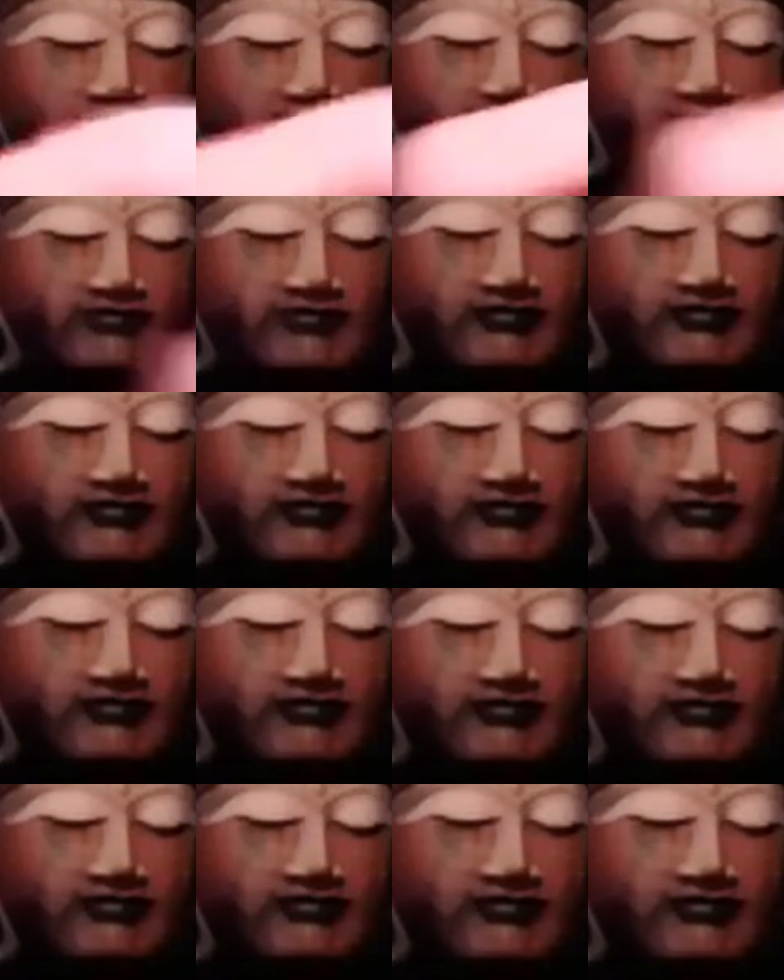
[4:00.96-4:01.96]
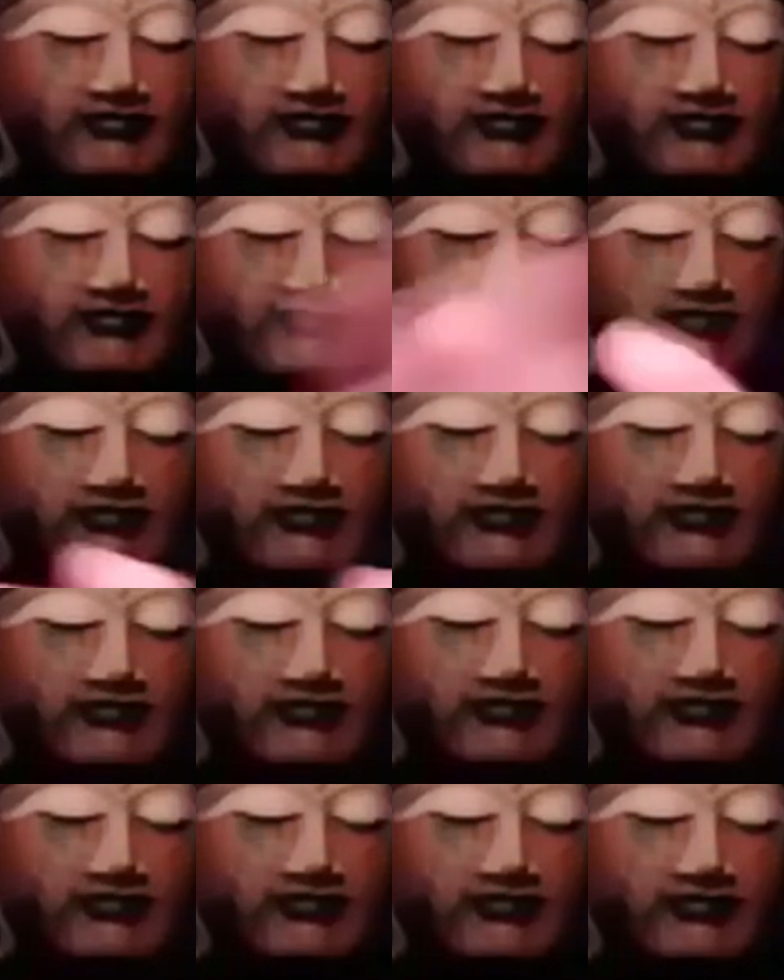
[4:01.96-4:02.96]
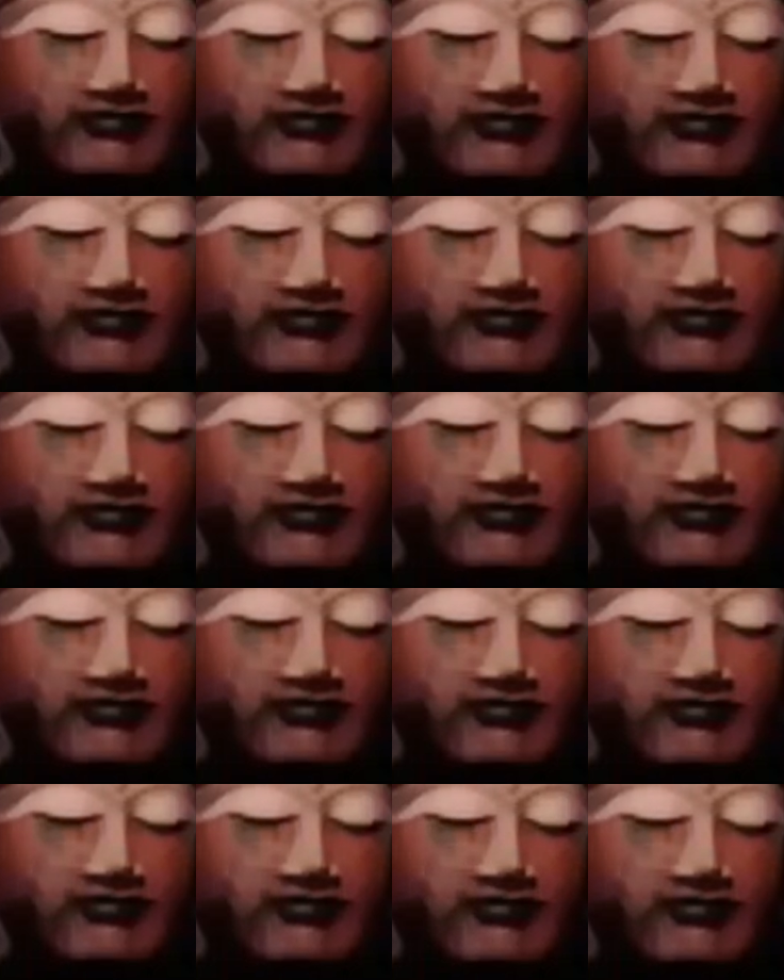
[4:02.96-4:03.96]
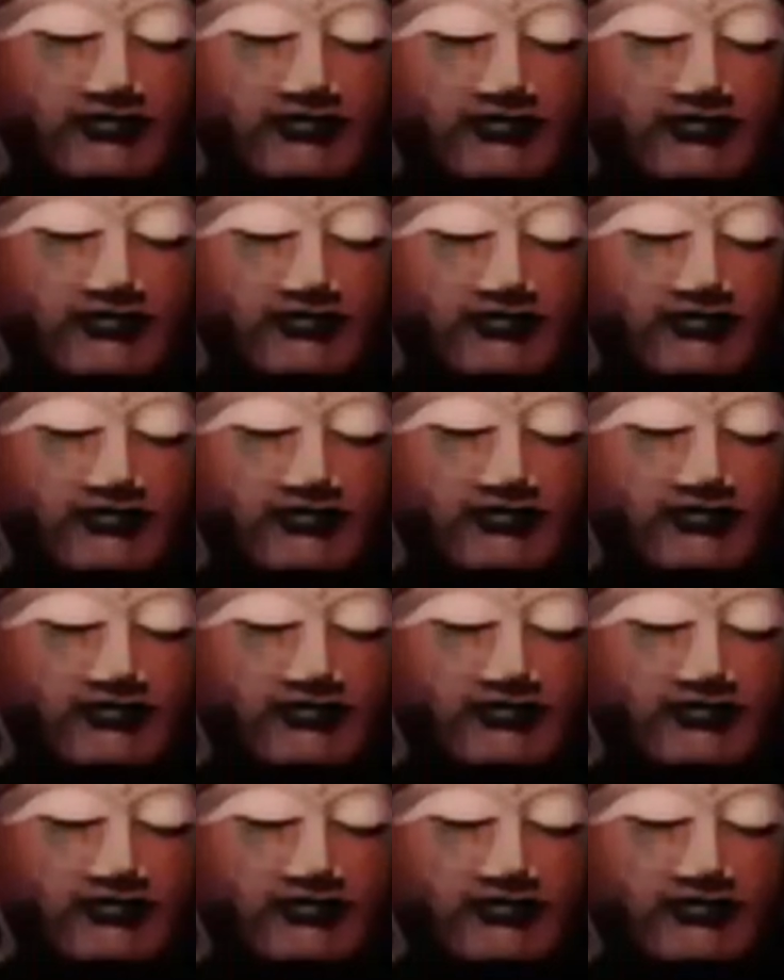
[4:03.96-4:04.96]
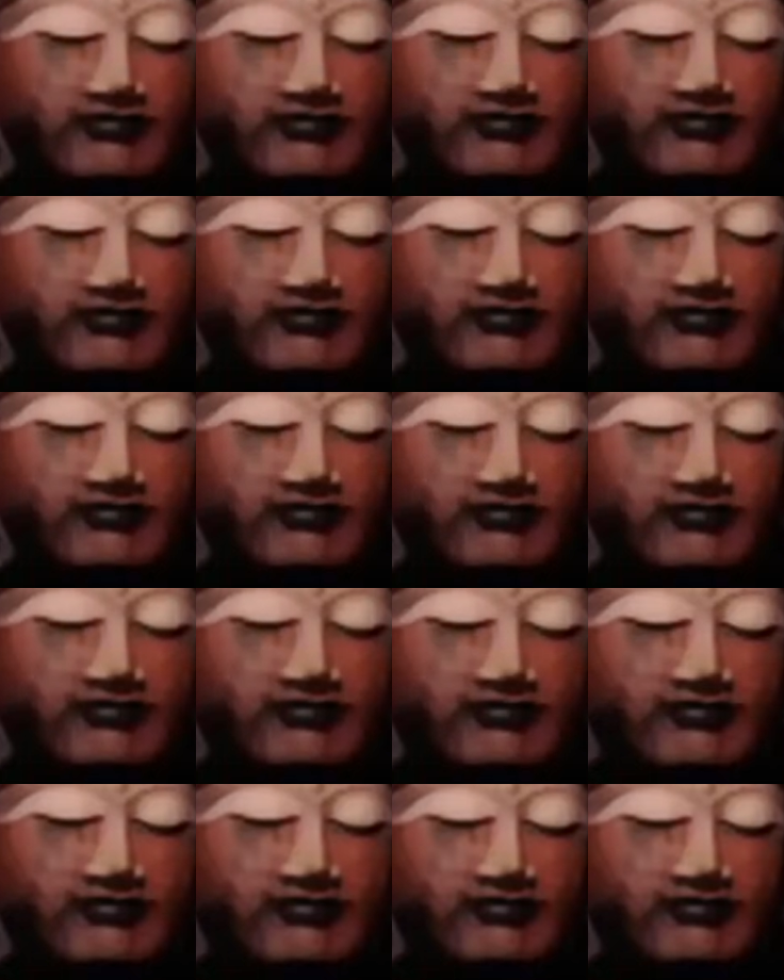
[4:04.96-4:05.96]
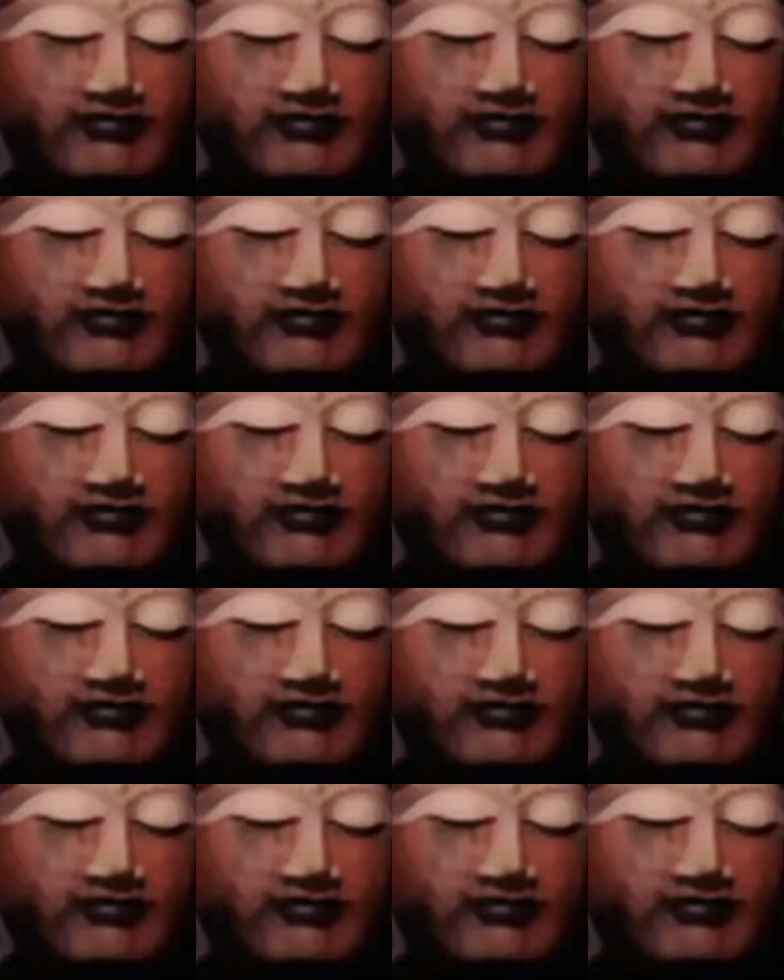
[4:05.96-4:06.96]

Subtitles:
This person isn't speaking.